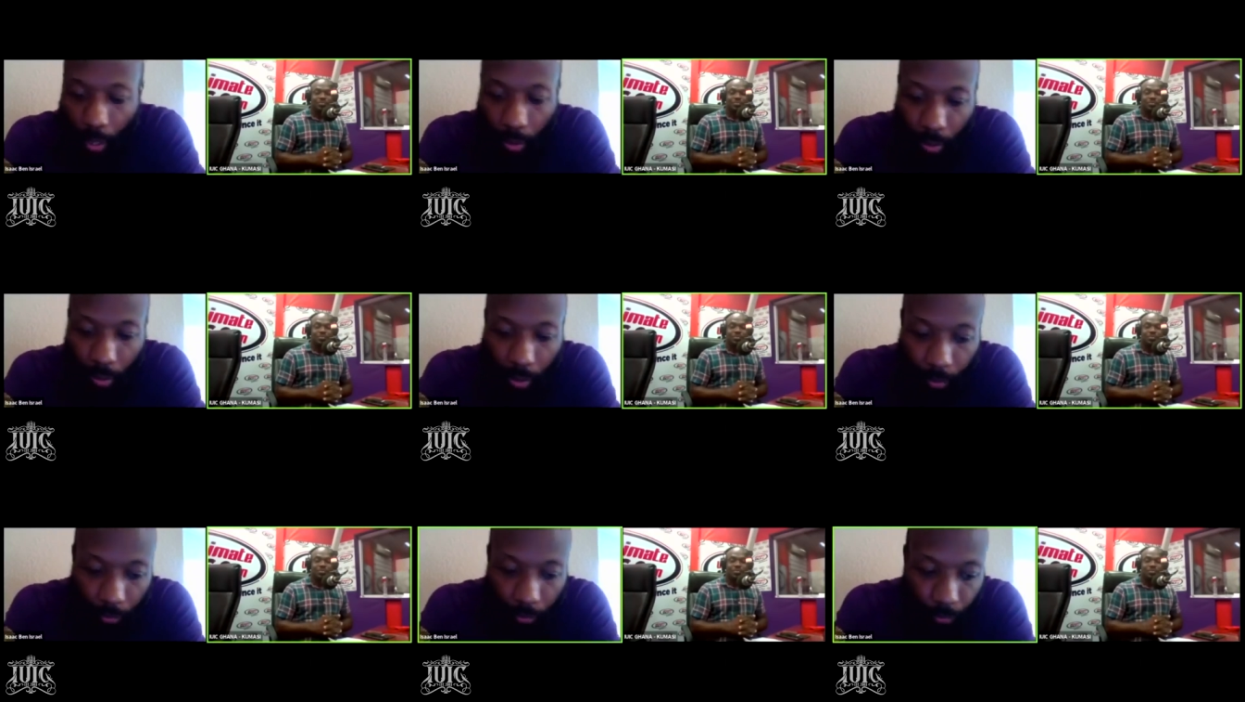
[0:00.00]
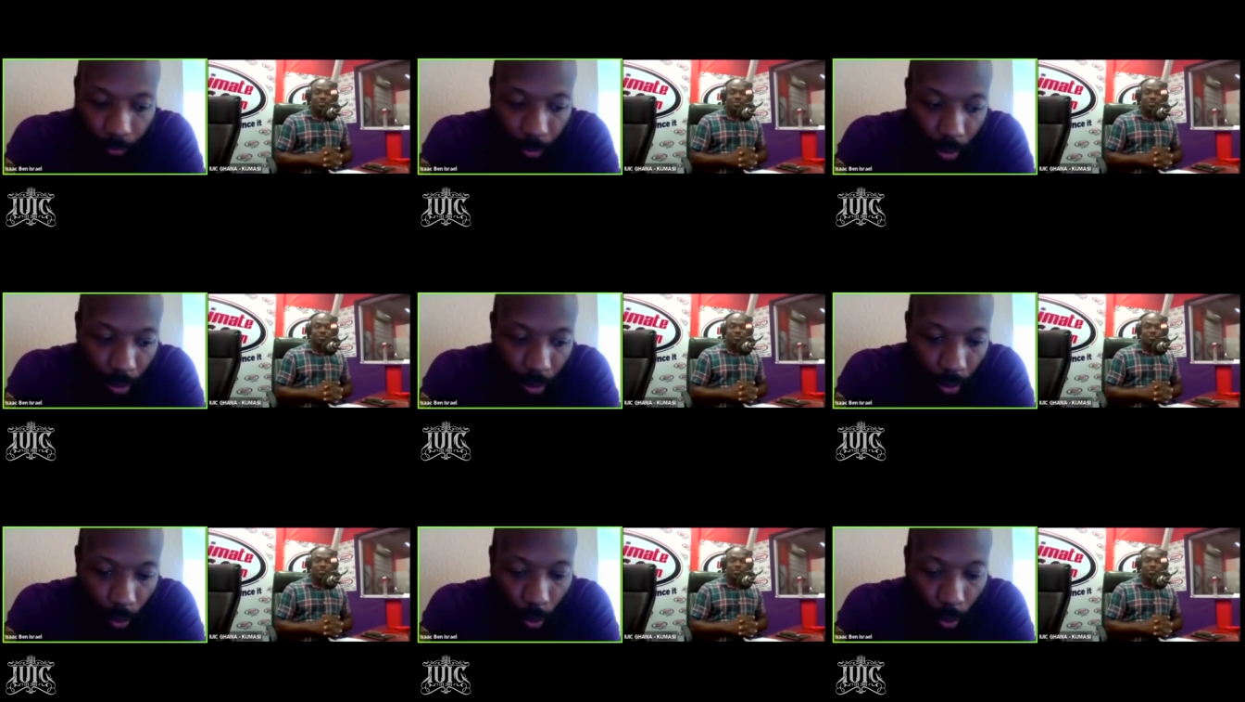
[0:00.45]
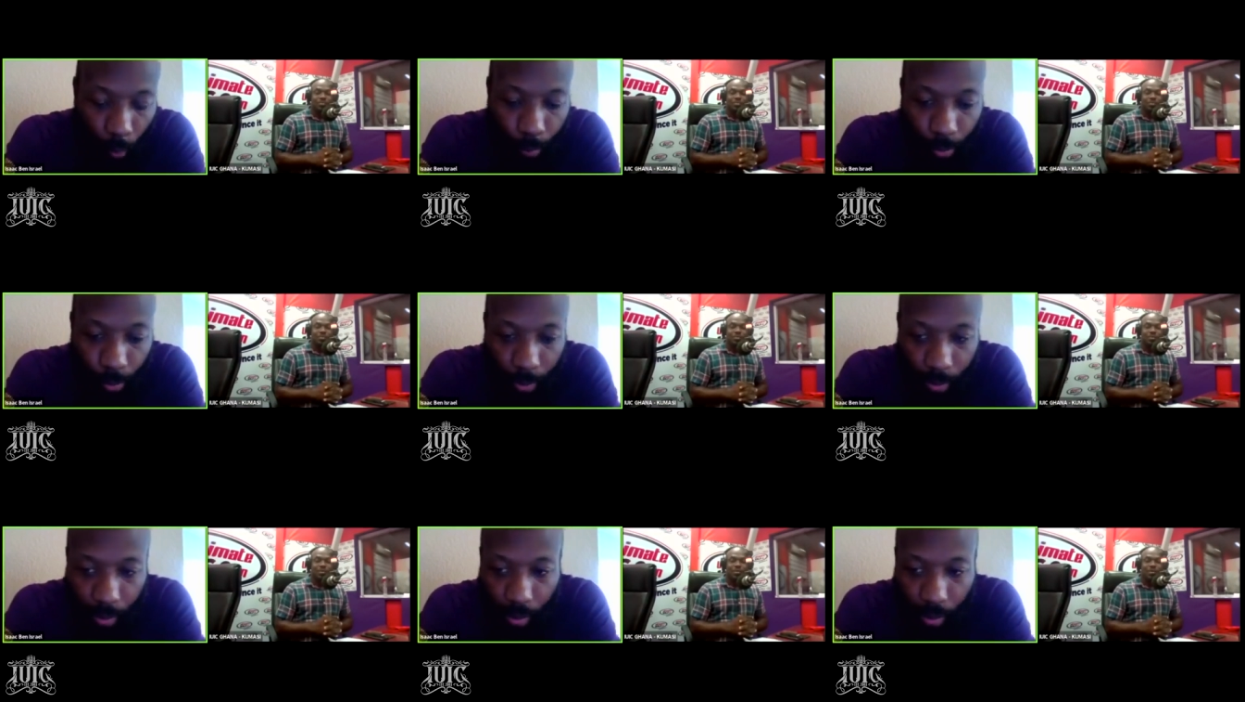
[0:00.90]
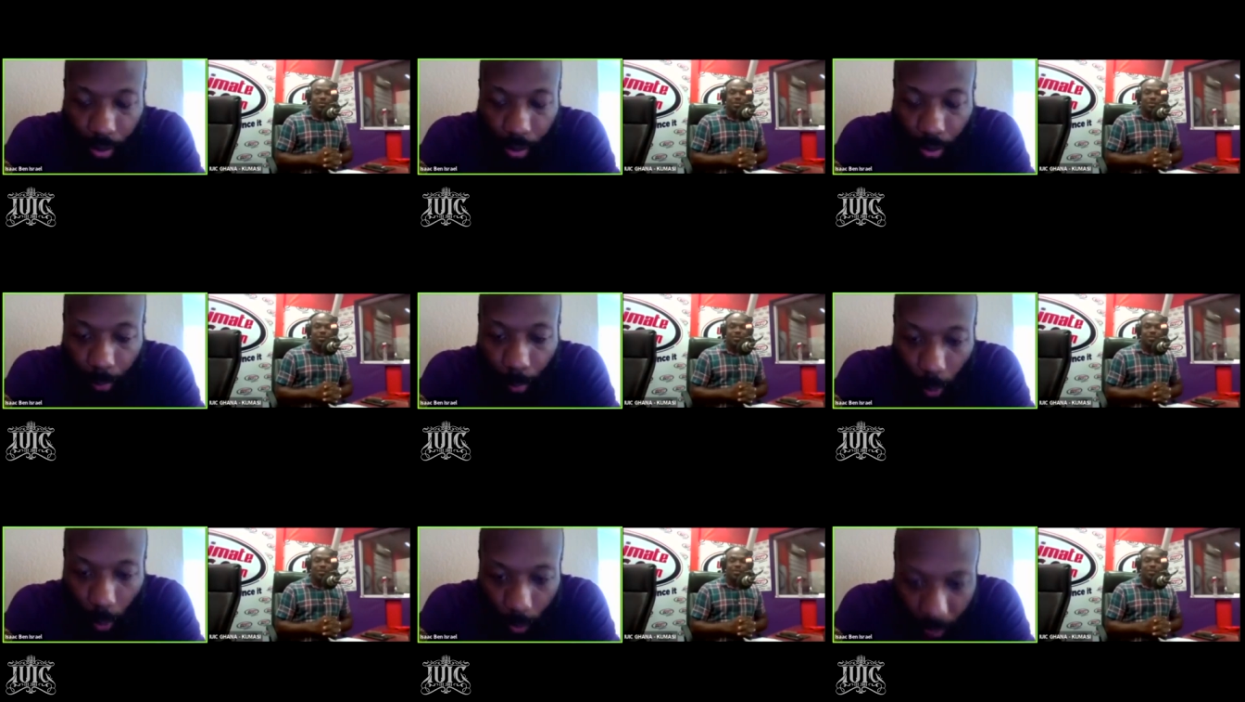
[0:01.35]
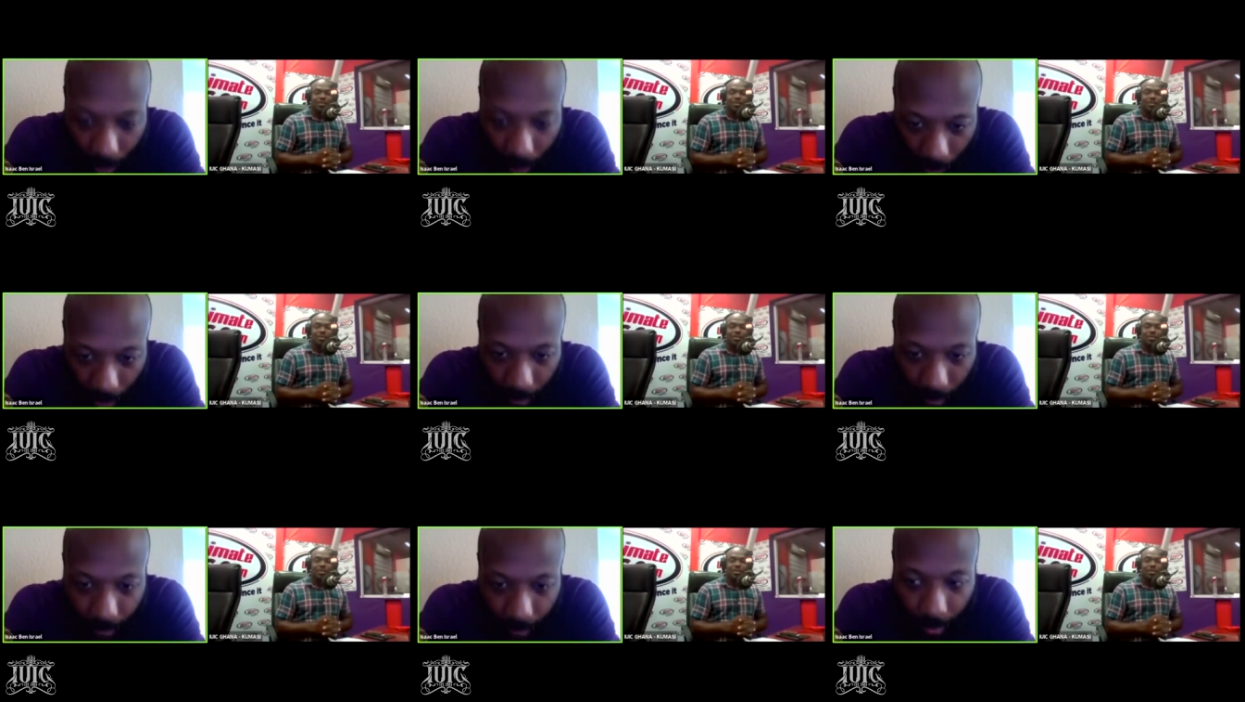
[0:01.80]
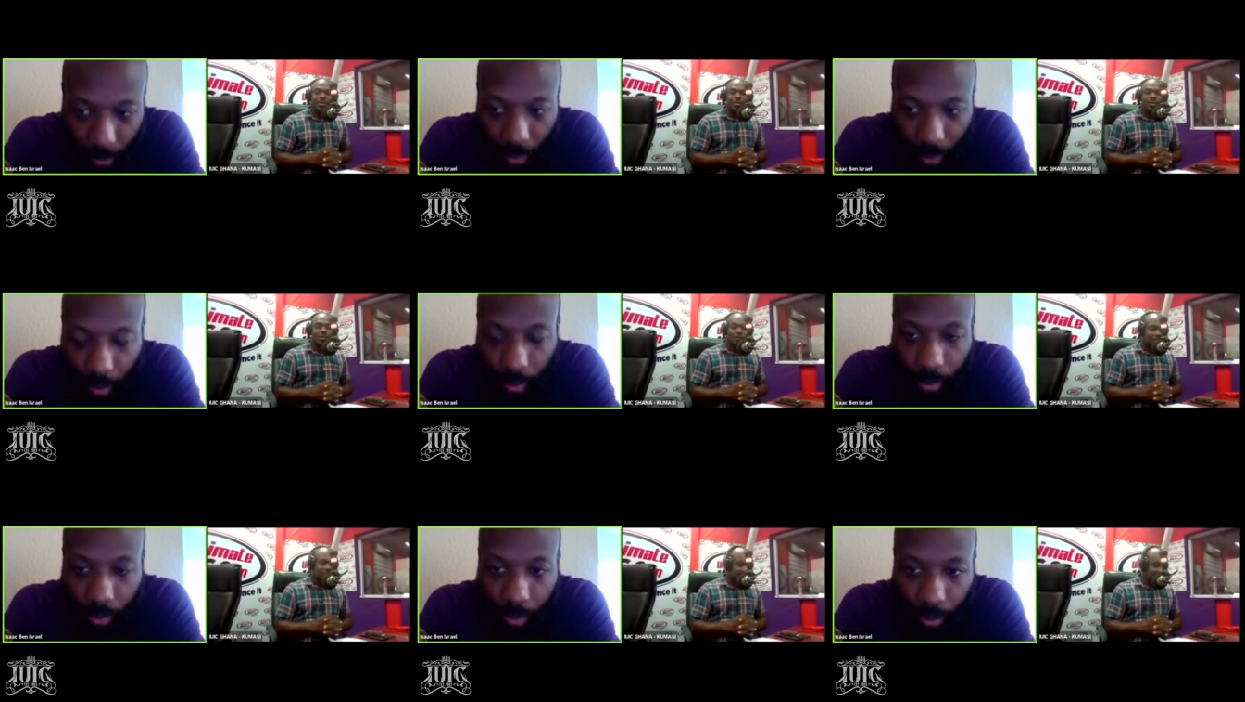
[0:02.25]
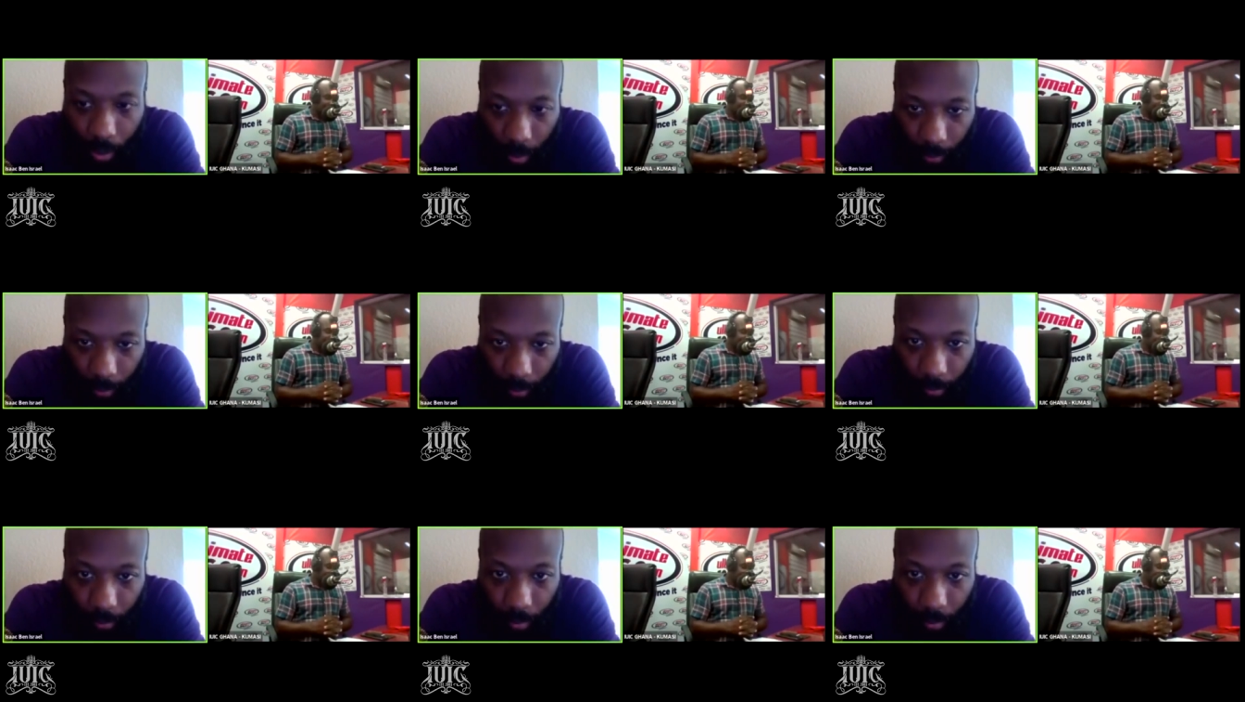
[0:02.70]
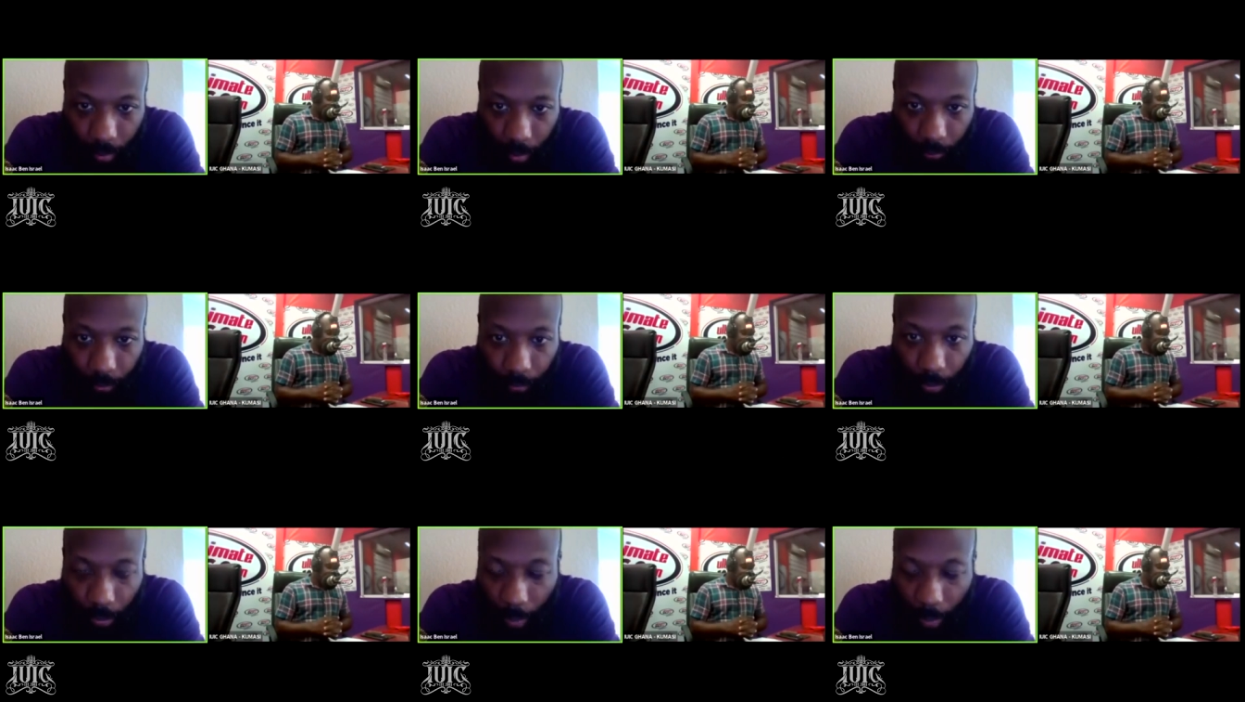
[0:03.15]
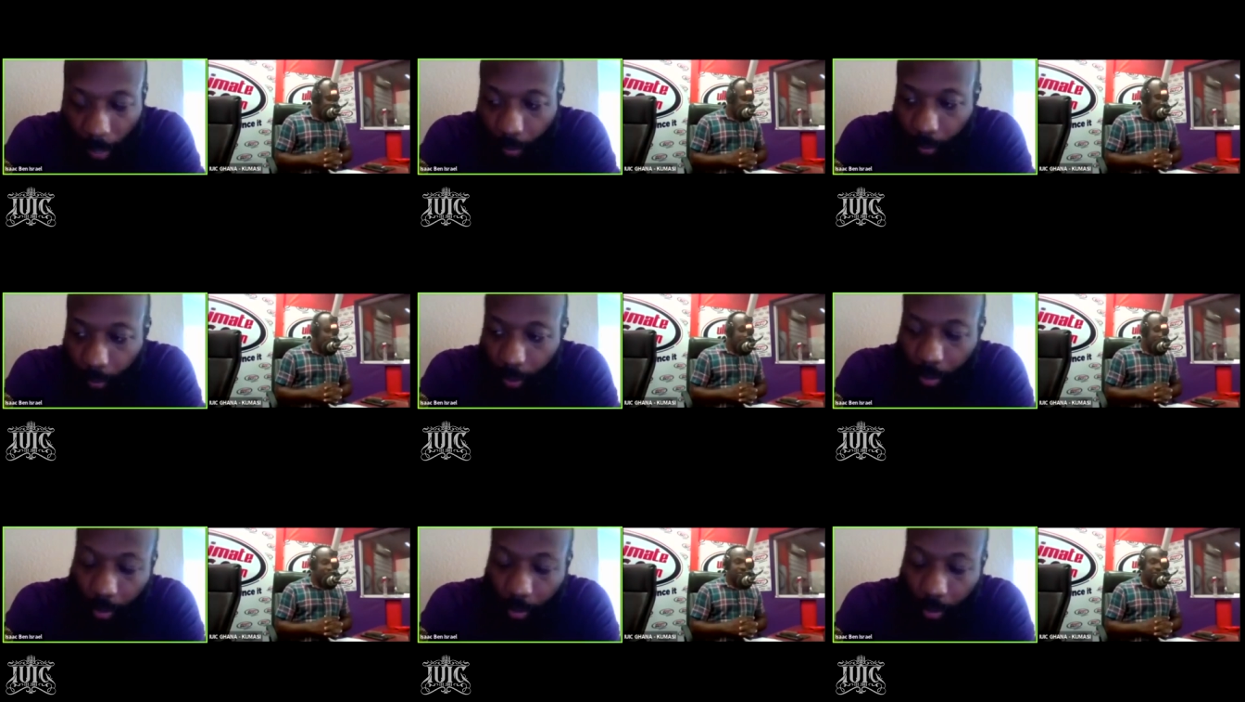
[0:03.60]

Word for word: give uh, all praises to the Most High and His Son for allowing